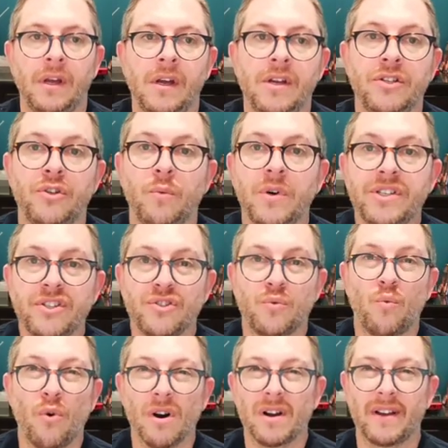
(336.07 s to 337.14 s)
So what does
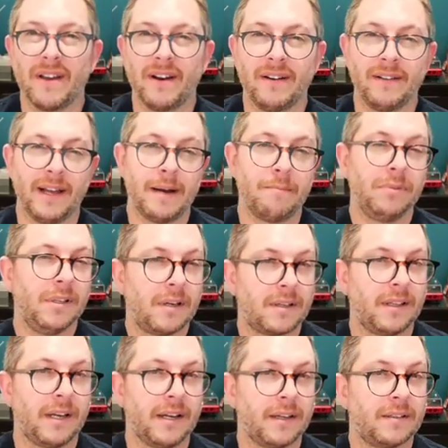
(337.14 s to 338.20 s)
work in a lab look
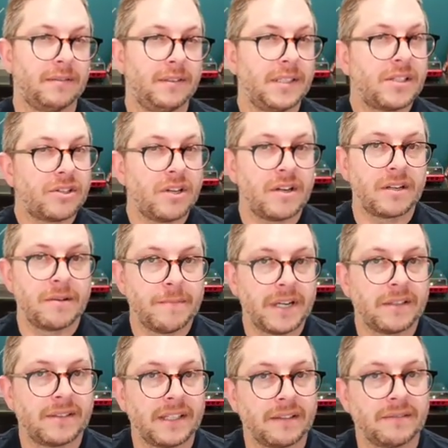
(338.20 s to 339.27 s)
like? Well, let's talk
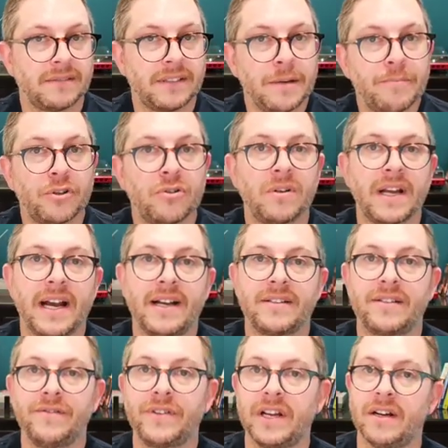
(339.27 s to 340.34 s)
about the typical
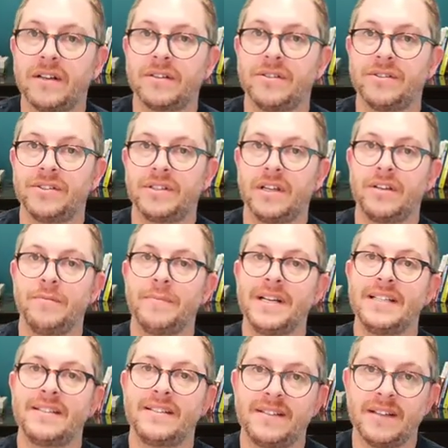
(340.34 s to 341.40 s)
cast of characters that you
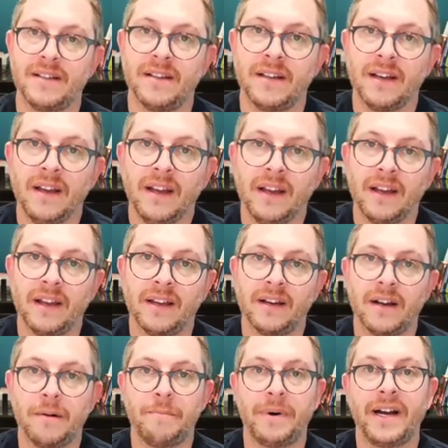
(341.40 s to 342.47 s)
might see in
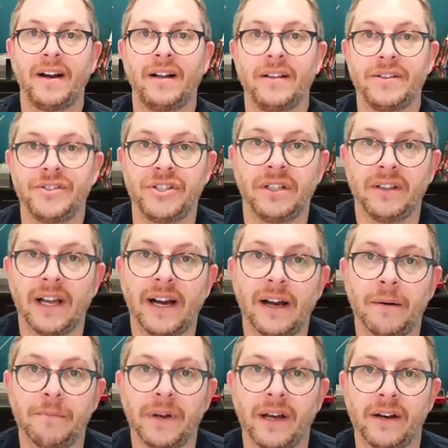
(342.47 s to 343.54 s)
a biology
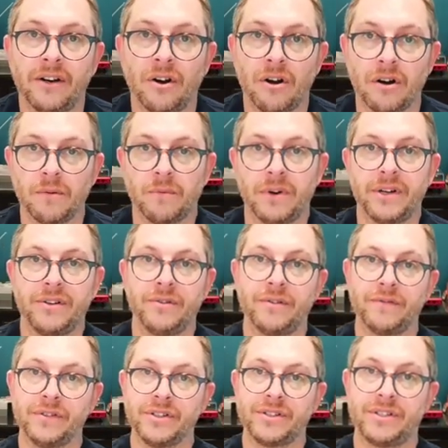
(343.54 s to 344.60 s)
lab at an R1
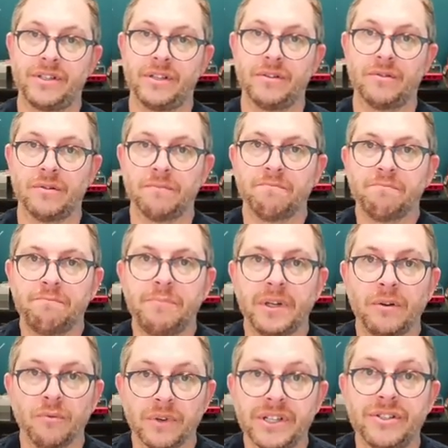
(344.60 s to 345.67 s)
university or
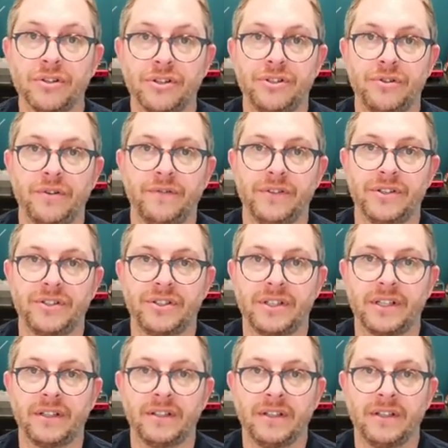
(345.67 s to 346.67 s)
big research university.